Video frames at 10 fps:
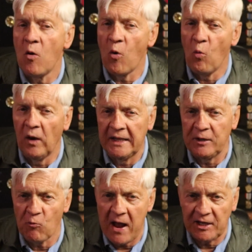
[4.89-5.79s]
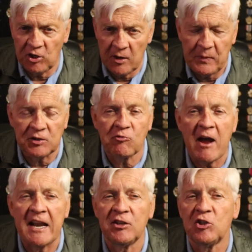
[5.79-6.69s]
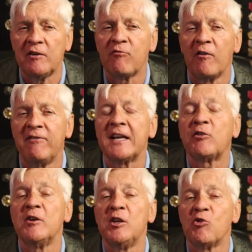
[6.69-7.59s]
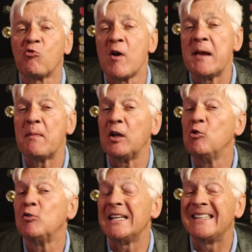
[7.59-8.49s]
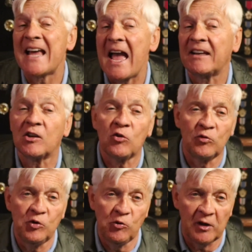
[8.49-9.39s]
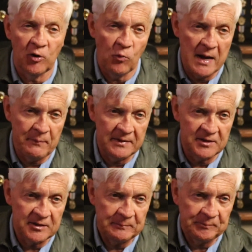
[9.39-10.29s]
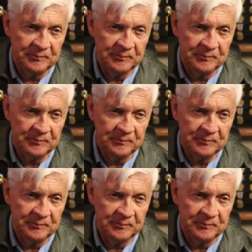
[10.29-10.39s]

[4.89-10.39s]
or willing to ratchet up his strategy for victory in Ukraine by using tactical nuclear weapons?